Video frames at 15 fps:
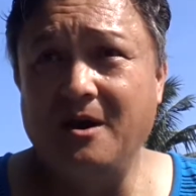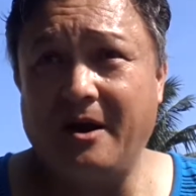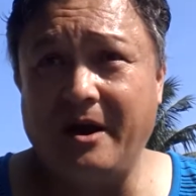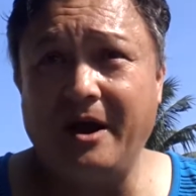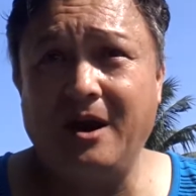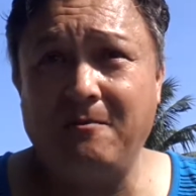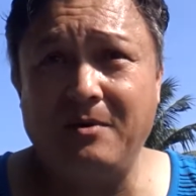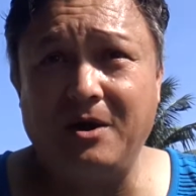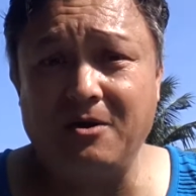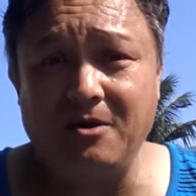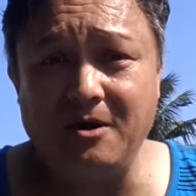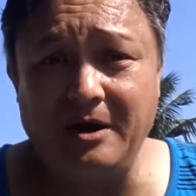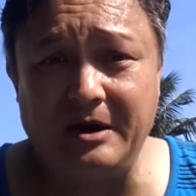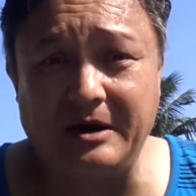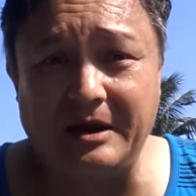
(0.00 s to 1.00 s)
I have
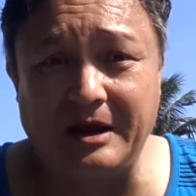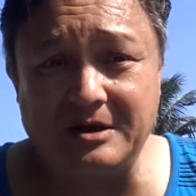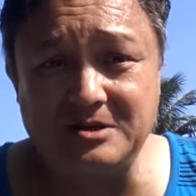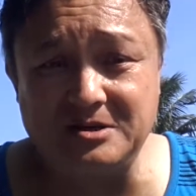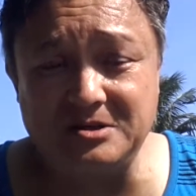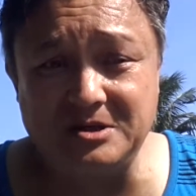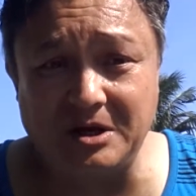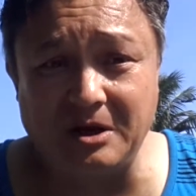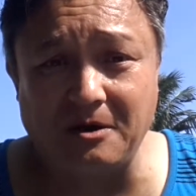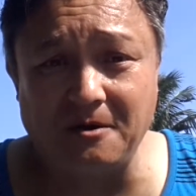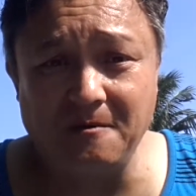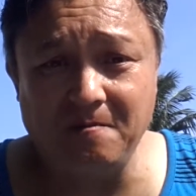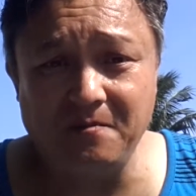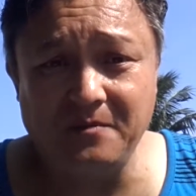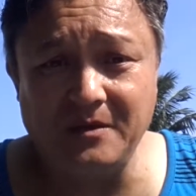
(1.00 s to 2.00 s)
better internet access here
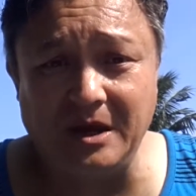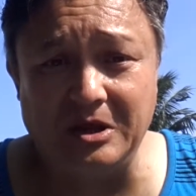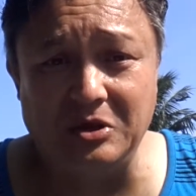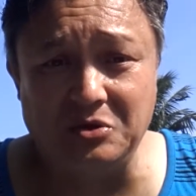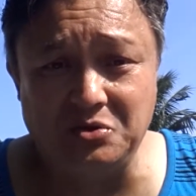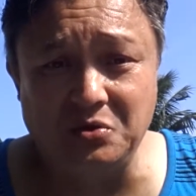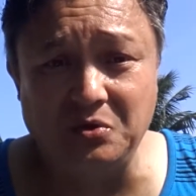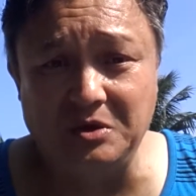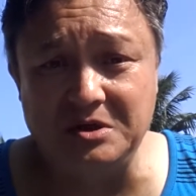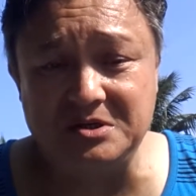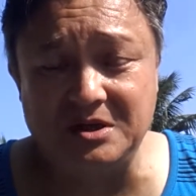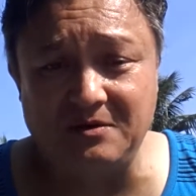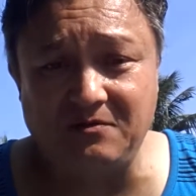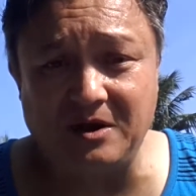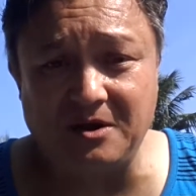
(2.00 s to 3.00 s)
in the
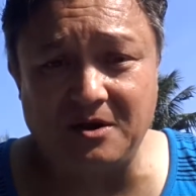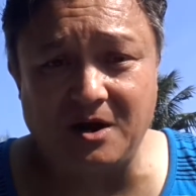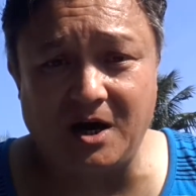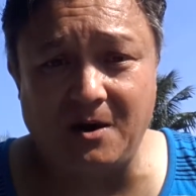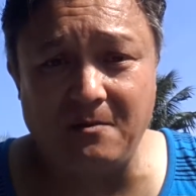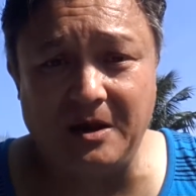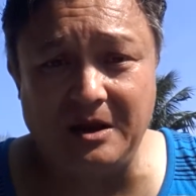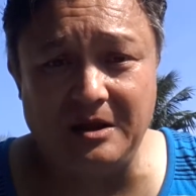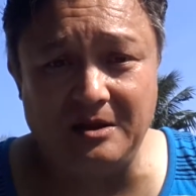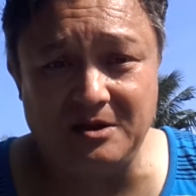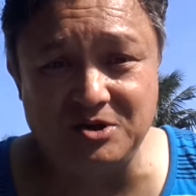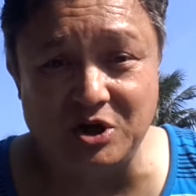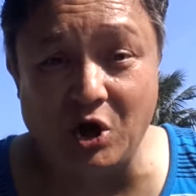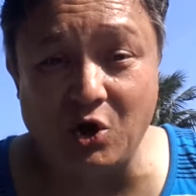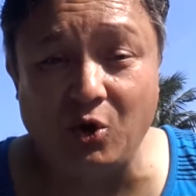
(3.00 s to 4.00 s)
Tules in Vietnam, in the
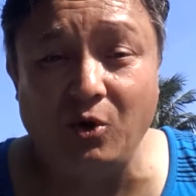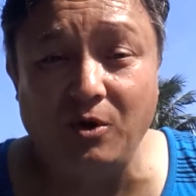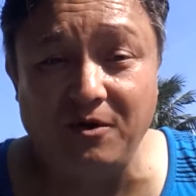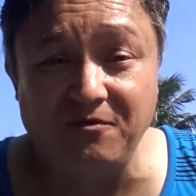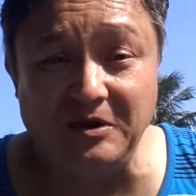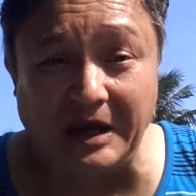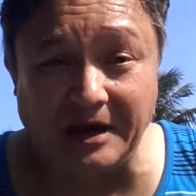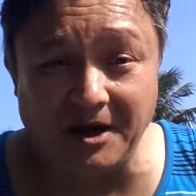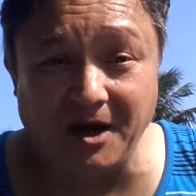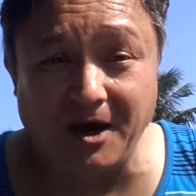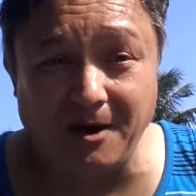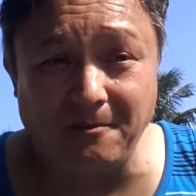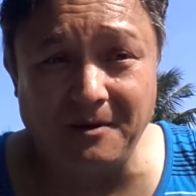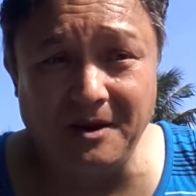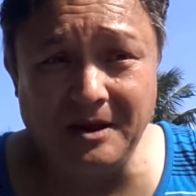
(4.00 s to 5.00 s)
jungle of
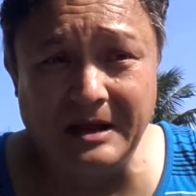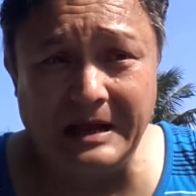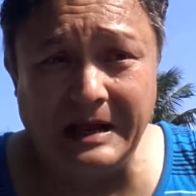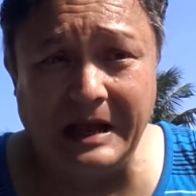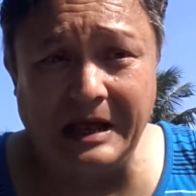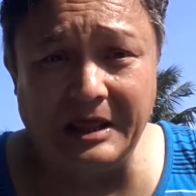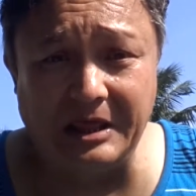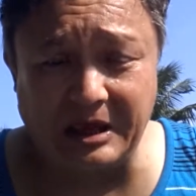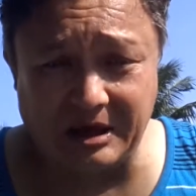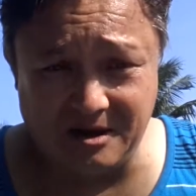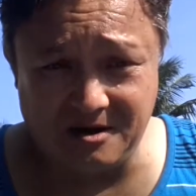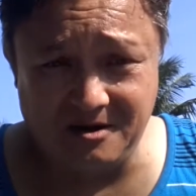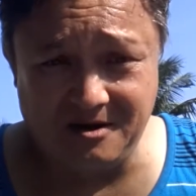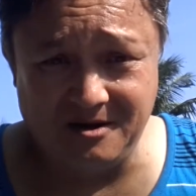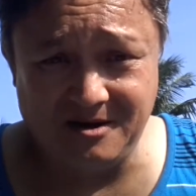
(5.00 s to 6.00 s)
Vietnam,
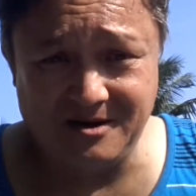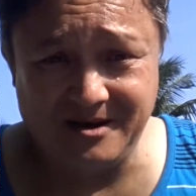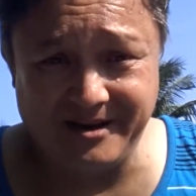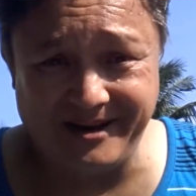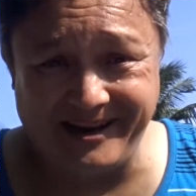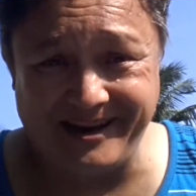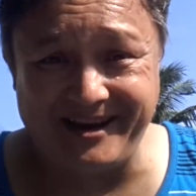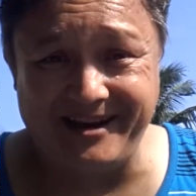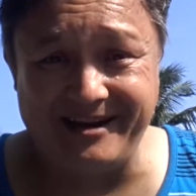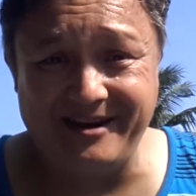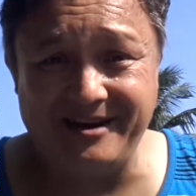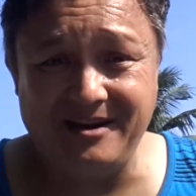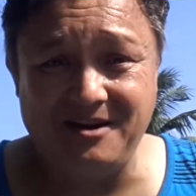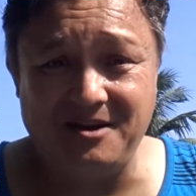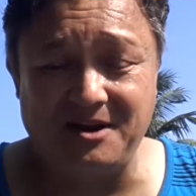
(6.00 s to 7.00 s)
than
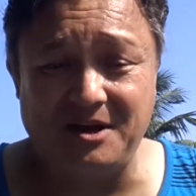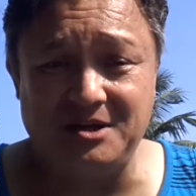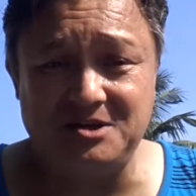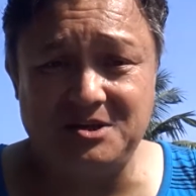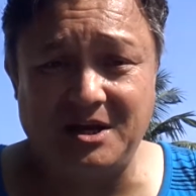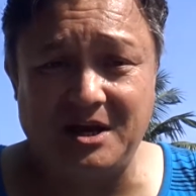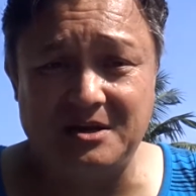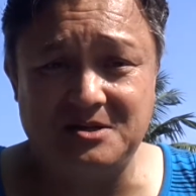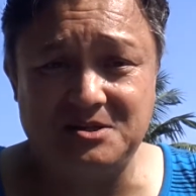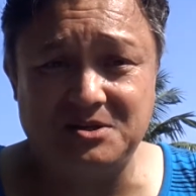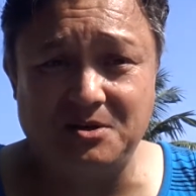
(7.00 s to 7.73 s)
in the United States.